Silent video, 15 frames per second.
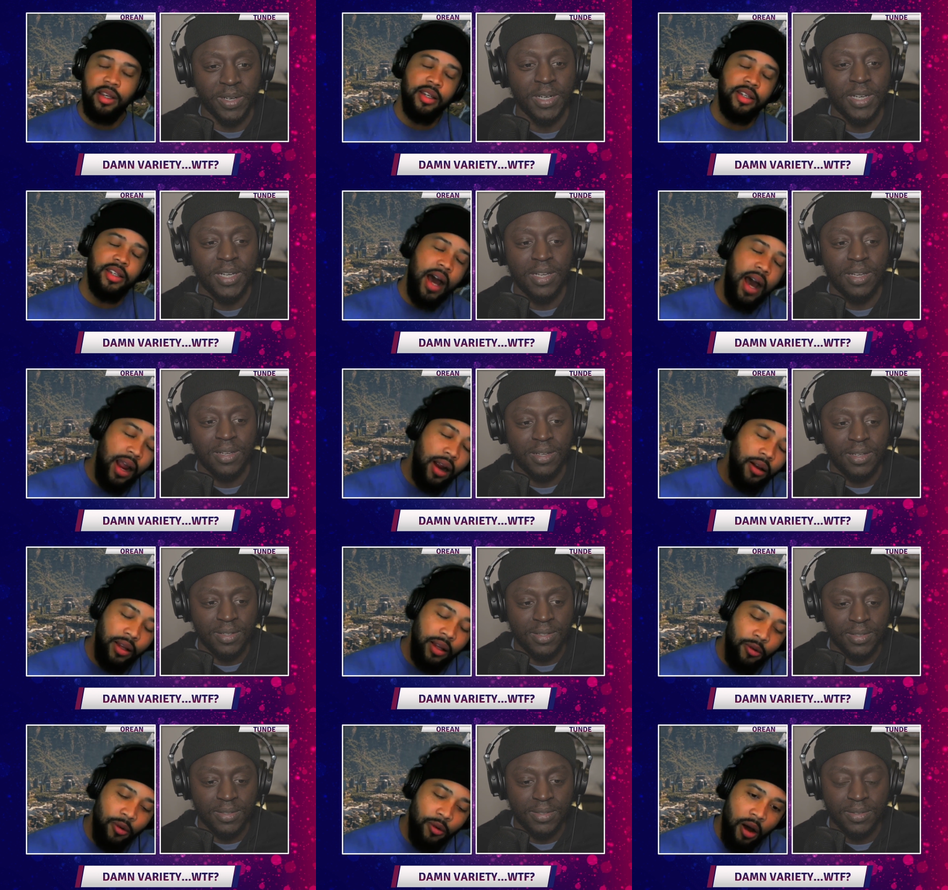Speaker 1: he
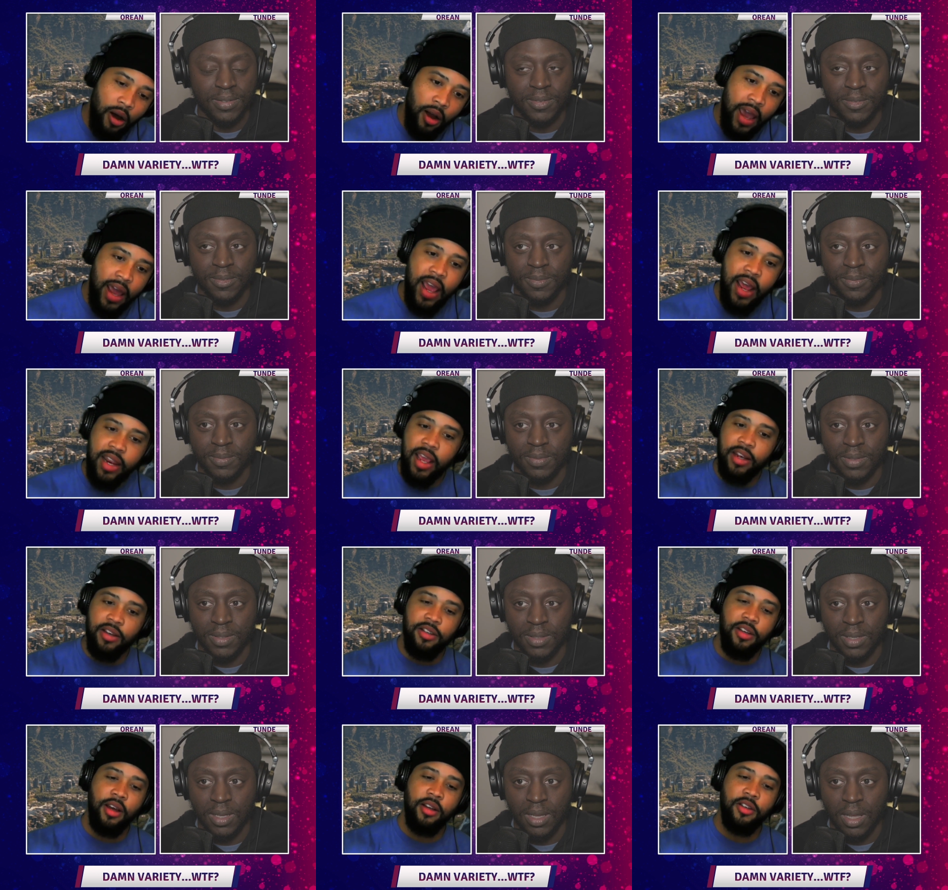entirely wrong? And and
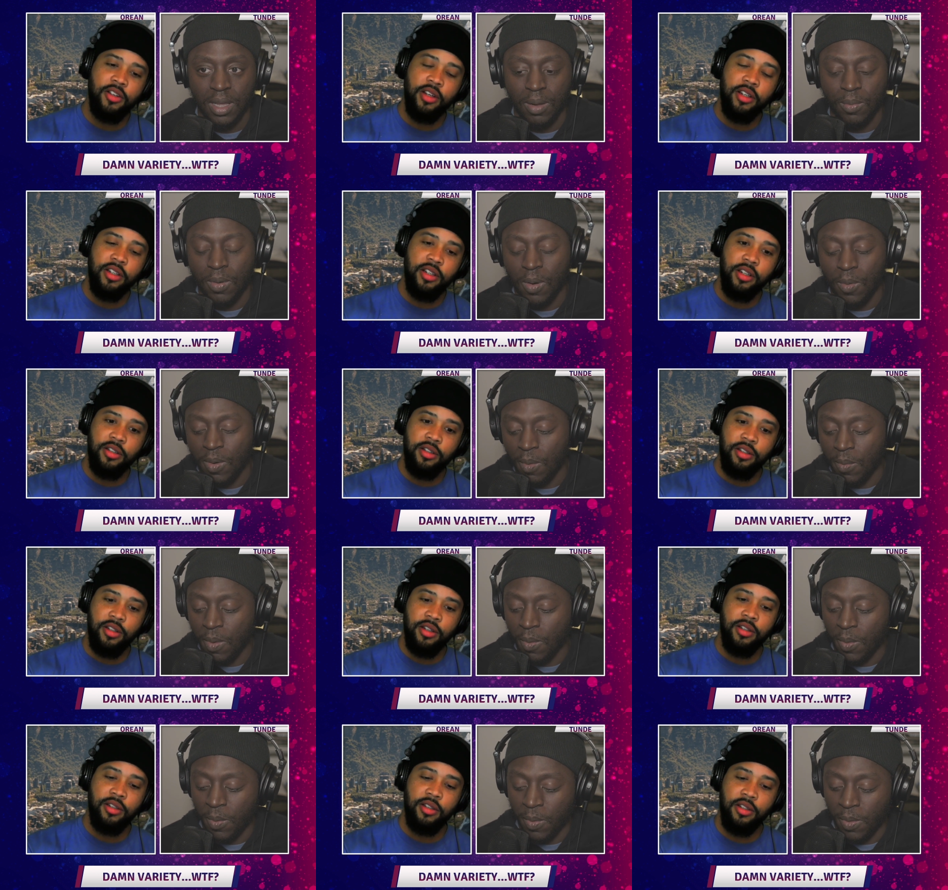again, uh,
Speaker 2: to, whoa, whoa,
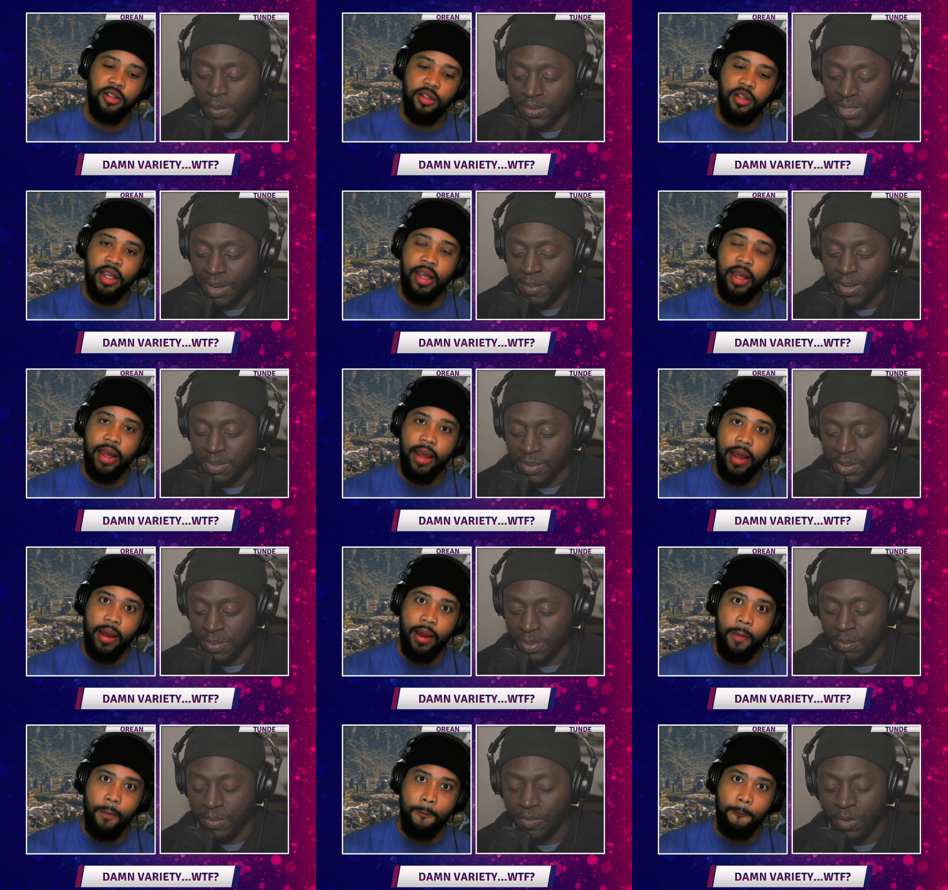whoa, whoa, whoa, time on, time on,
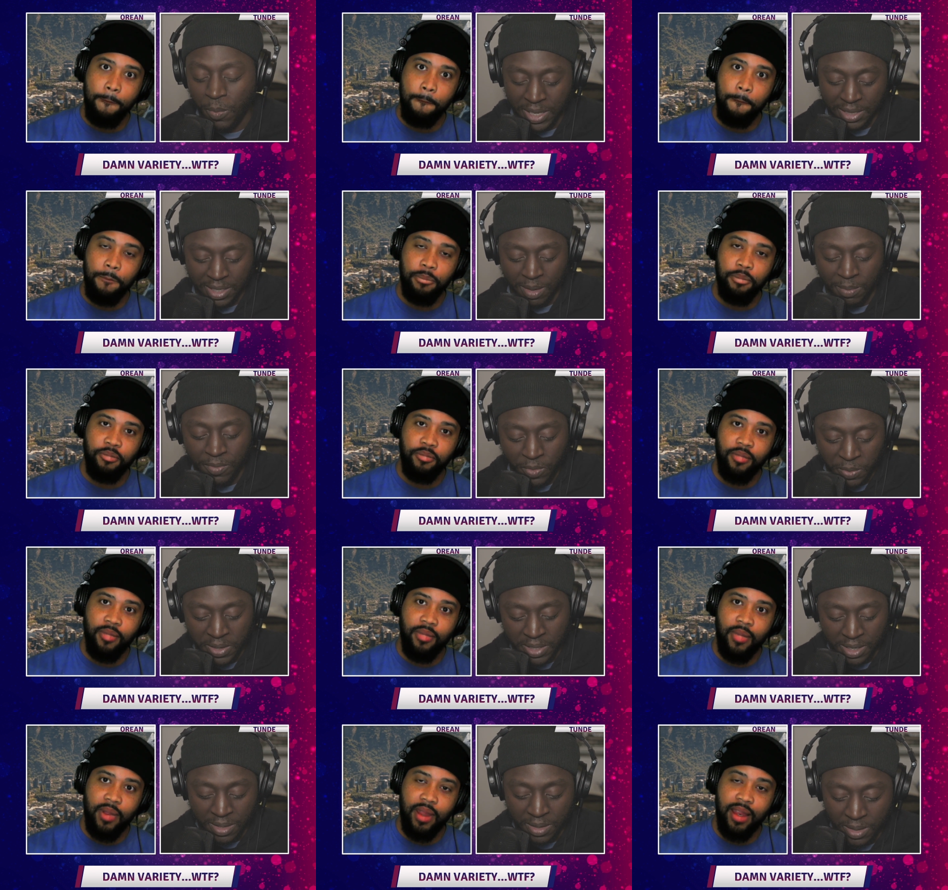time on. Before we get there, before
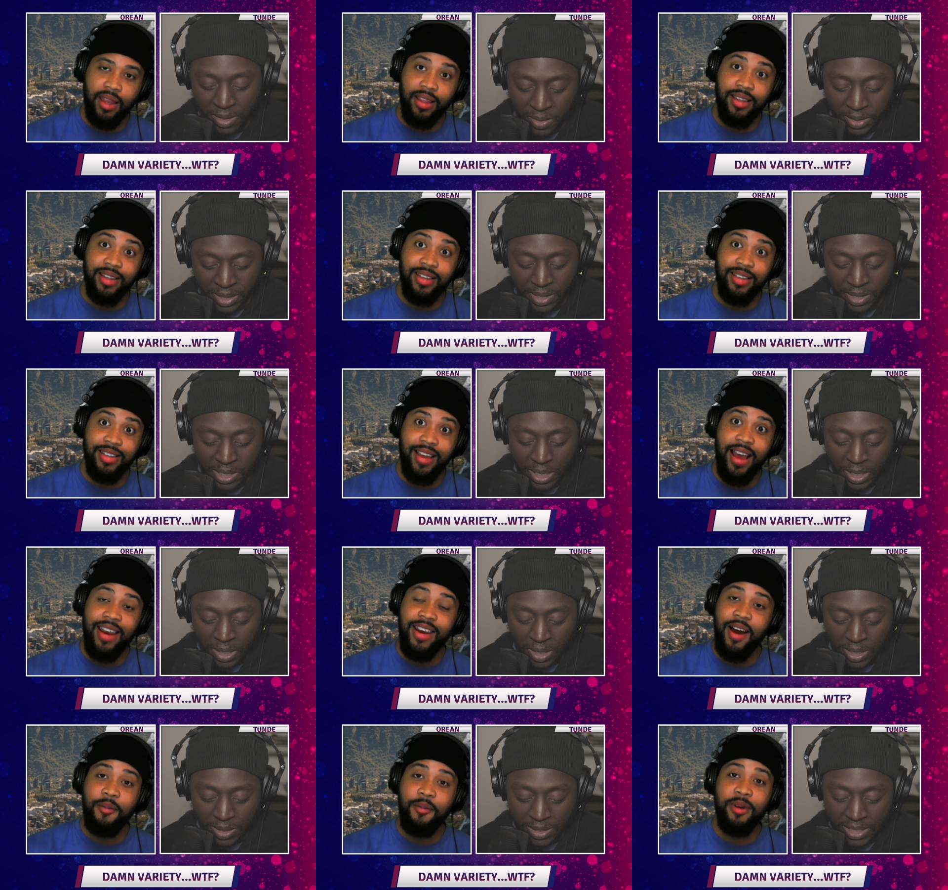we get there, okay.
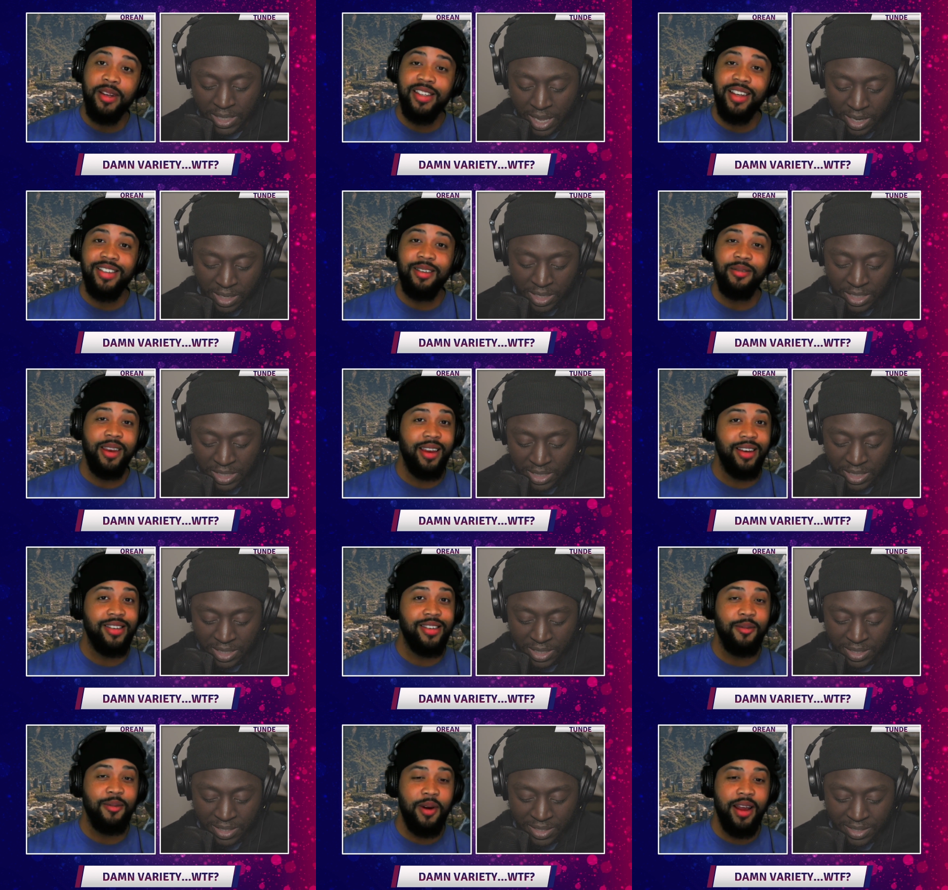
Speaker 1: I know, let's, I'm going to say something
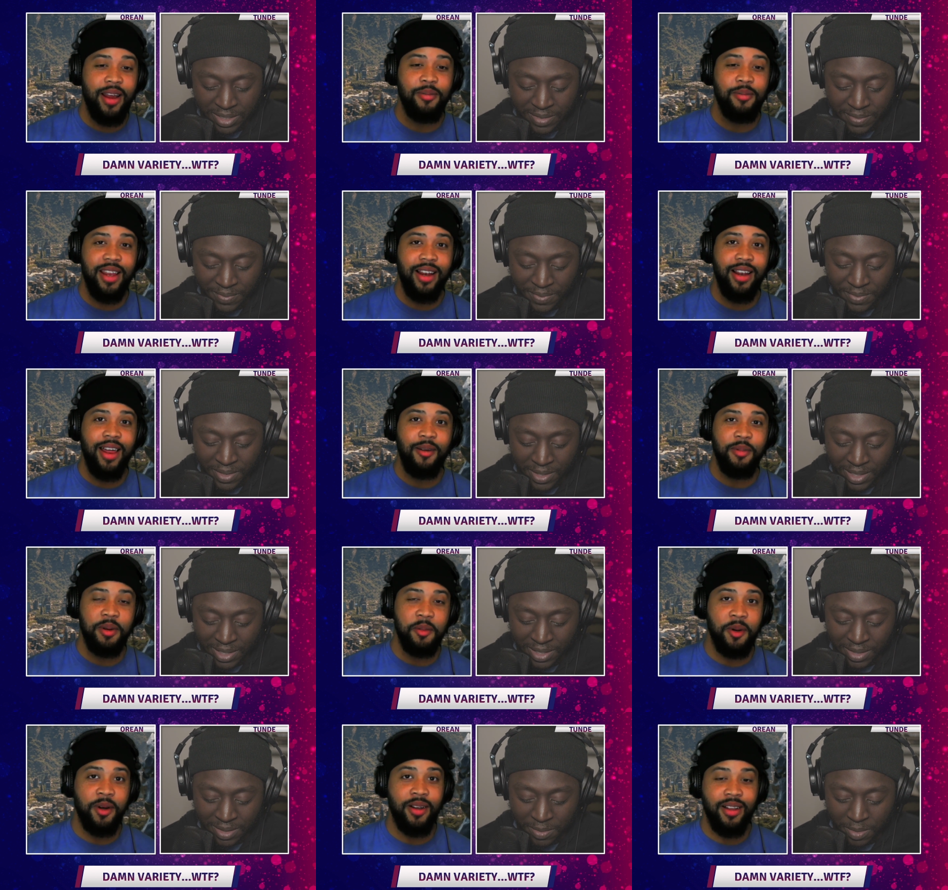that's going to probably upset a
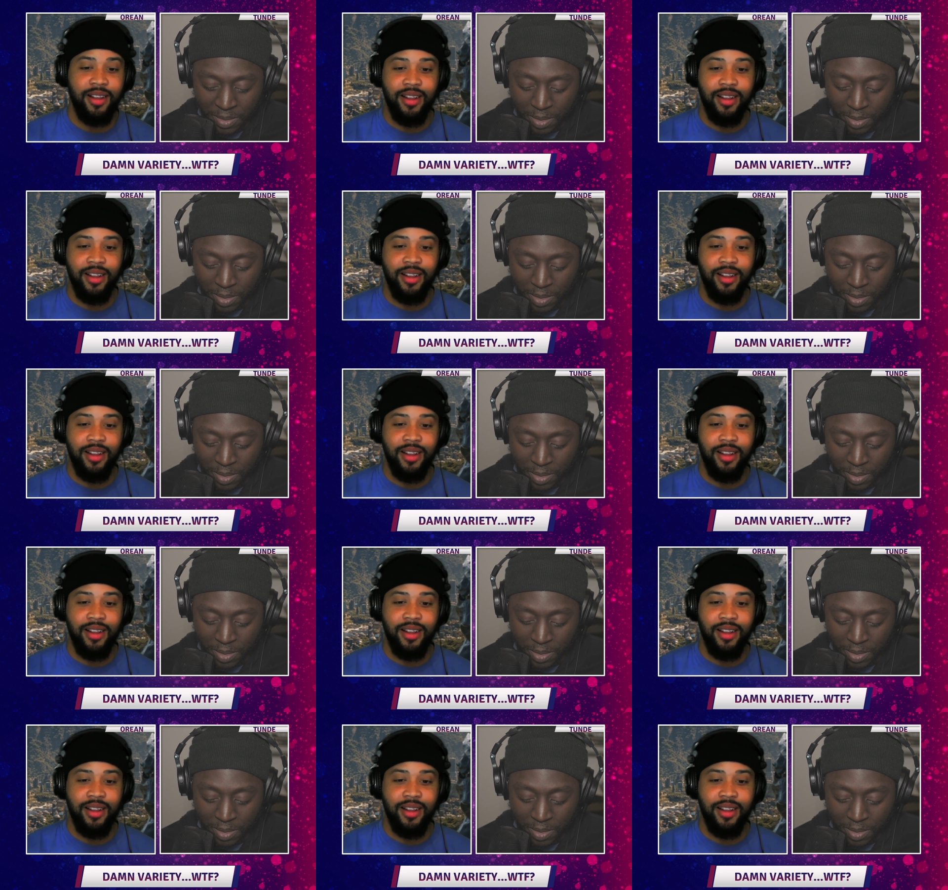lot of people.